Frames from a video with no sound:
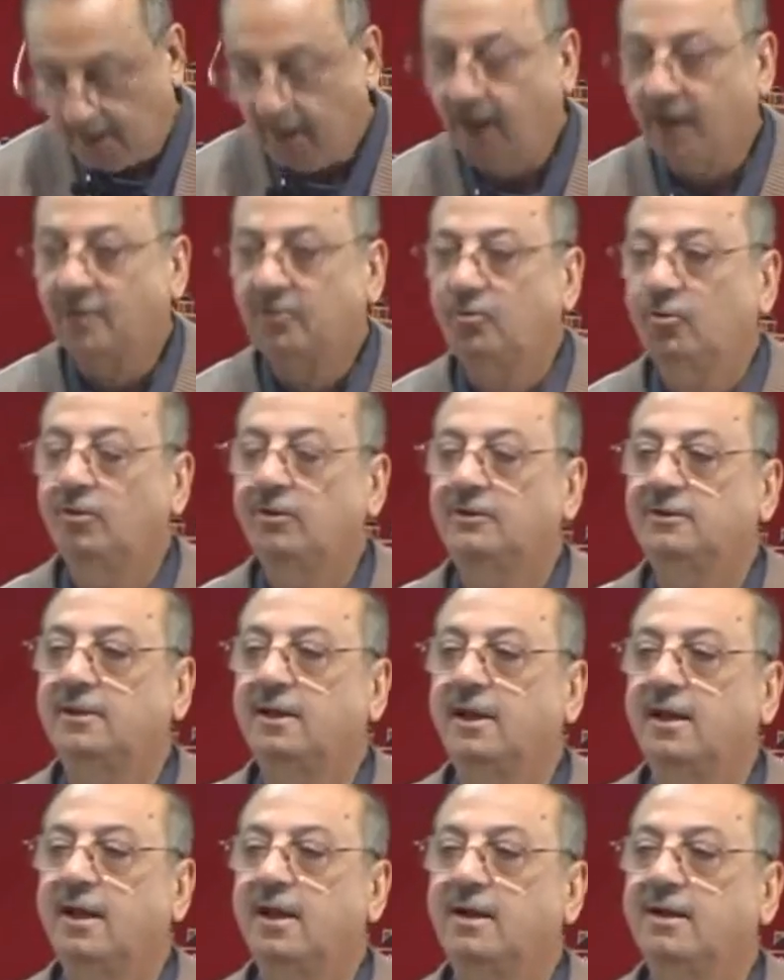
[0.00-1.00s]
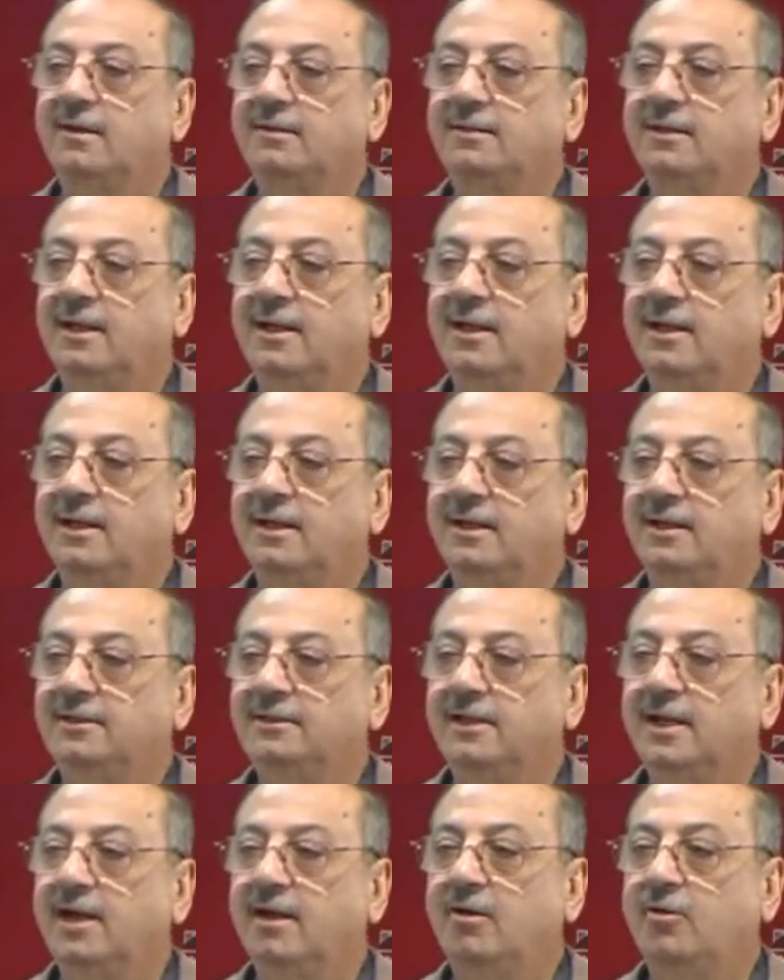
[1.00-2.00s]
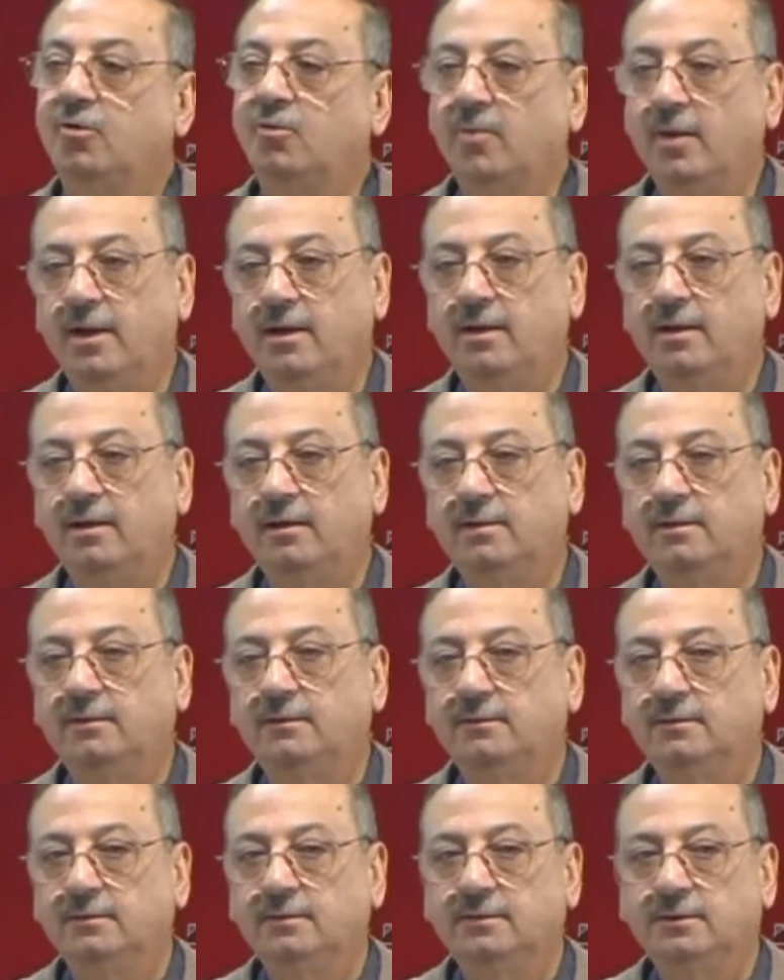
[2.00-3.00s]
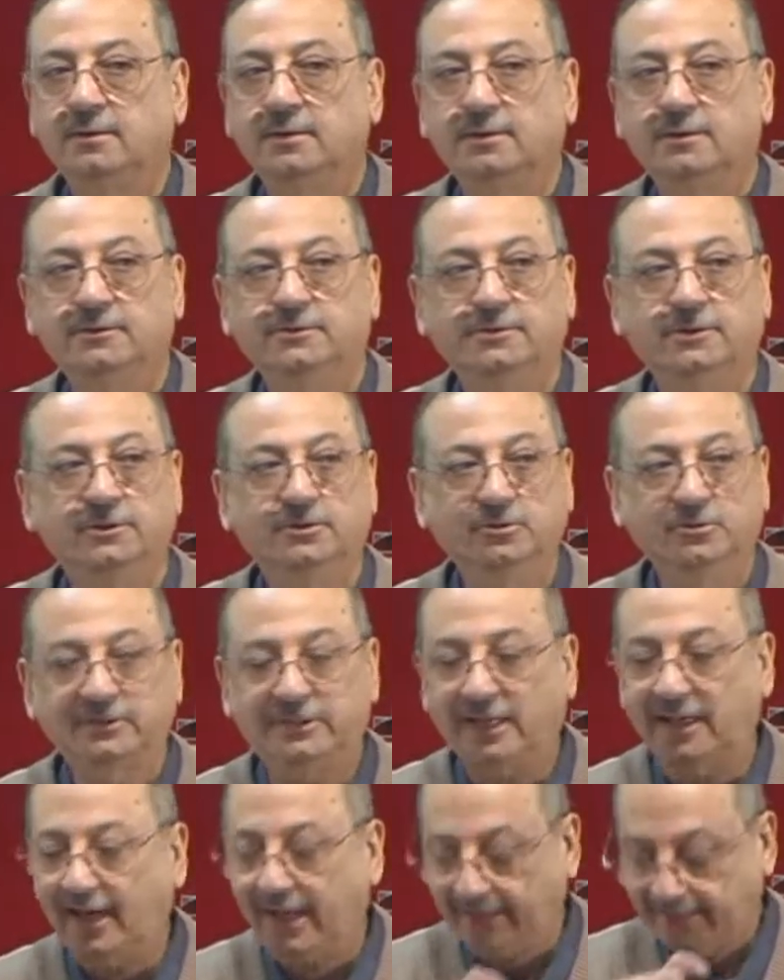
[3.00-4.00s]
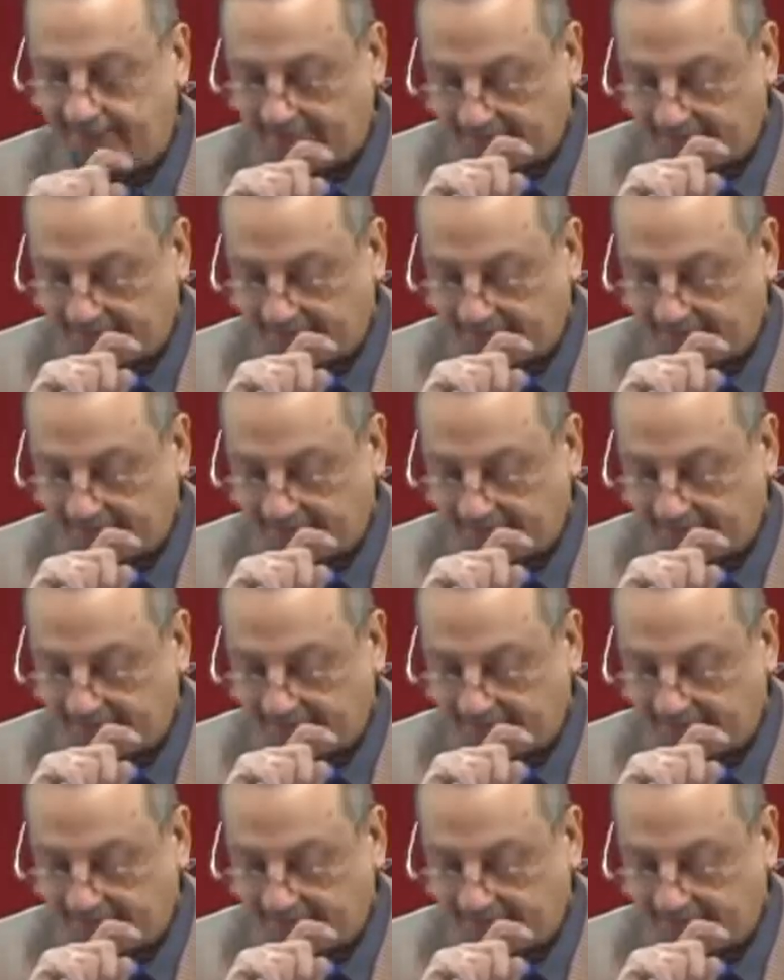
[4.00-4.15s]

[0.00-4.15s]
Akulta hakaza ya Umar. Did you say like